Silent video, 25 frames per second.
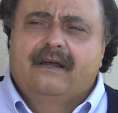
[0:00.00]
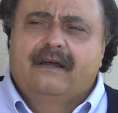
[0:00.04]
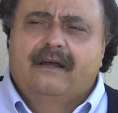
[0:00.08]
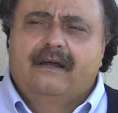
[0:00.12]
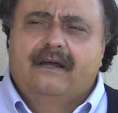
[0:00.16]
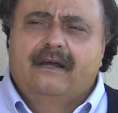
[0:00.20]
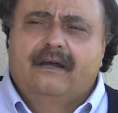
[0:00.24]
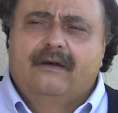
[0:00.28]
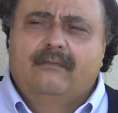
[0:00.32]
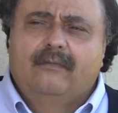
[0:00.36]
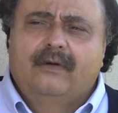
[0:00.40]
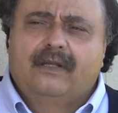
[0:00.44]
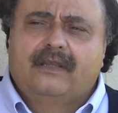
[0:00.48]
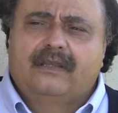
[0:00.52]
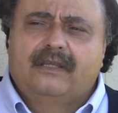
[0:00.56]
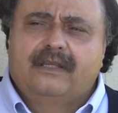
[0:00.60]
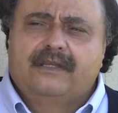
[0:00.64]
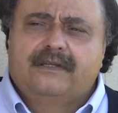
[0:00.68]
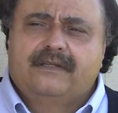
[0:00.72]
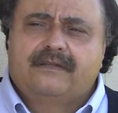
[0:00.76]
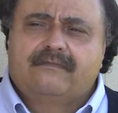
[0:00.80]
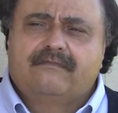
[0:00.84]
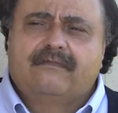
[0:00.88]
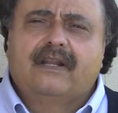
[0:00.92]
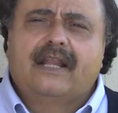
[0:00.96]
uh, with
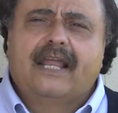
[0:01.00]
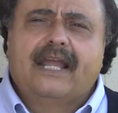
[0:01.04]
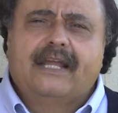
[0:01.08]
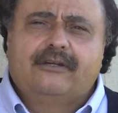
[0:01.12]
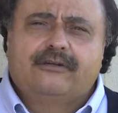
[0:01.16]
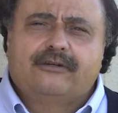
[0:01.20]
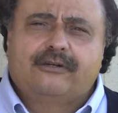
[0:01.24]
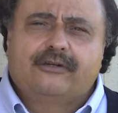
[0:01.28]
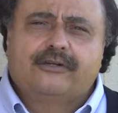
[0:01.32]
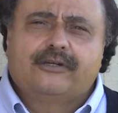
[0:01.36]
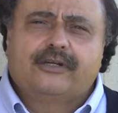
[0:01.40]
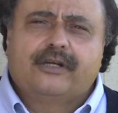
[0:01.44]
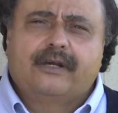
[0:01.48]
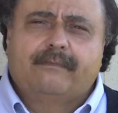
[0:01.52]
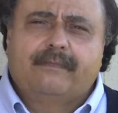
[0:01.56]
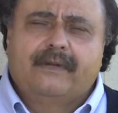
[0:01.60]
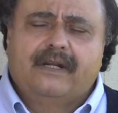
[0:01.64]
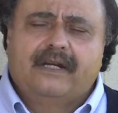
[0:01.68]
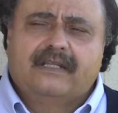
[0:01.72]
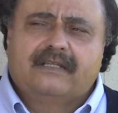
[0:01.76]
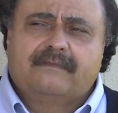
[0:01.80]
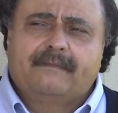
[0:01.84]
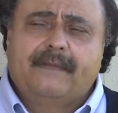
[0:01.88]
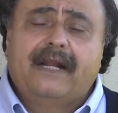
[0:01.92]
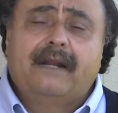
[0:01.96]
this relationship,
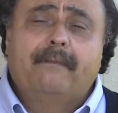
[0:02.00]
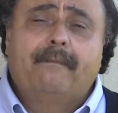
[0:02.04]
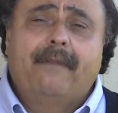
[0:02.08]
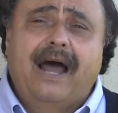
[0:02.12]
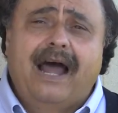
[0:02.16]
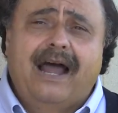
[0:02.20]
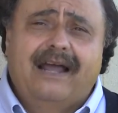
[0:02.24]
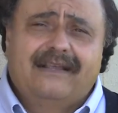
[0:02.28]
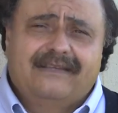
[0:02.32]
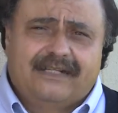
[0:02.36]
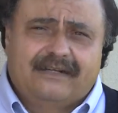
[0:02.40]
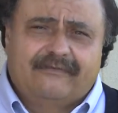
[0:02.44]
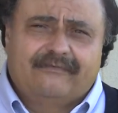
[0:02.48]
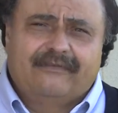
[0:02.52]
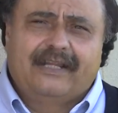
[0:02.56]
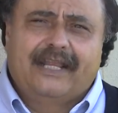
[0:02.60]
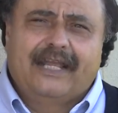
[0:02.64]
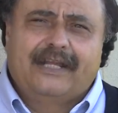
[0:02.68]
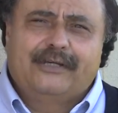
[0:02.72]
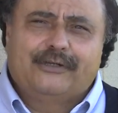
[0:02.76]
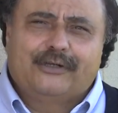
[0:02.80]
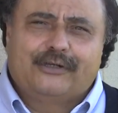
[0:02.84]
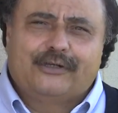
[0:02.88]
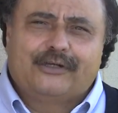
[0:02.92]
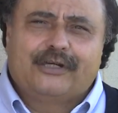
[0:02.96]
and it's been a positive
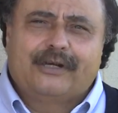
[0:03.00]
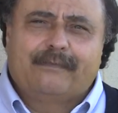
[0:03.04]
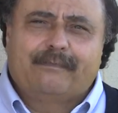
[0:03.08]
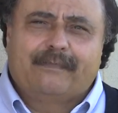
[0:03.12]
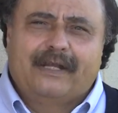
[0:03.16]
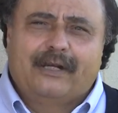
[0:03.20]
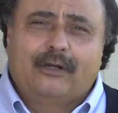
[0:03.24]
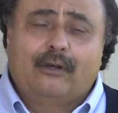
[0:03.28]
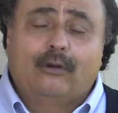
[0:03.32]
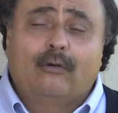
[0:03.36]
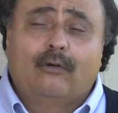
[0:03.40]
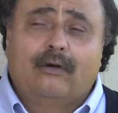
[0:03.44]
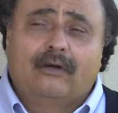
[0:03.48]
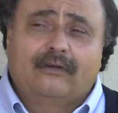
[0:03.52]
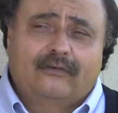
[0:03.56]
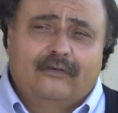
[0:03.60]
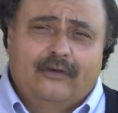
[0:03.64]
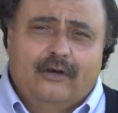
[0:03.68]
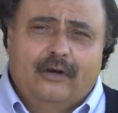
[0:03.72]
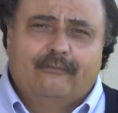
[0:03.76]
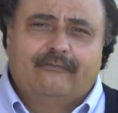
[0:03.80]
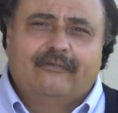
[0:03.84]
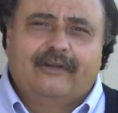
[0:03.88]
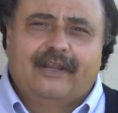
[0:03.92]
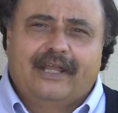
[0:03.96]
relationship and a
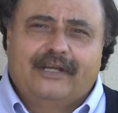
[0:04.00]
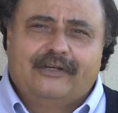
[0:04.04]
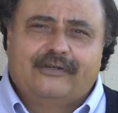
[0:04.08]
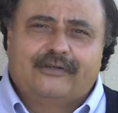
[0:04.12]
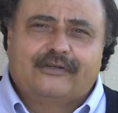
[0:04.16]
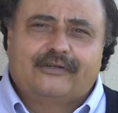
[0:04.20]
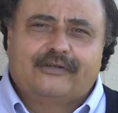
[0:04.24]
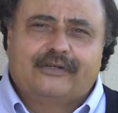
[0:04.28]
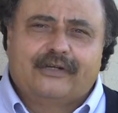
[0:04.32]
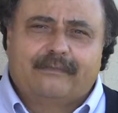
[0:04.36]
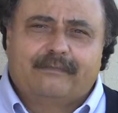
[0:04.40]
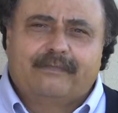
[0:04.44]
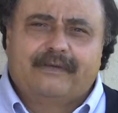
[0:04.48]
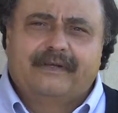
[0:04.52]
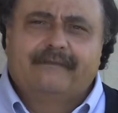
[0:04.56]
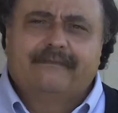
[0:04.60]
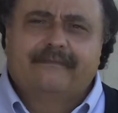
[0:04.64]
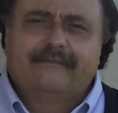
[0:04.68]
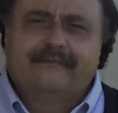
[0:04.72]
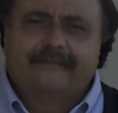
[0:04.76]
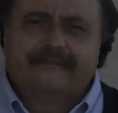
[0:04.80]
long-term relationship.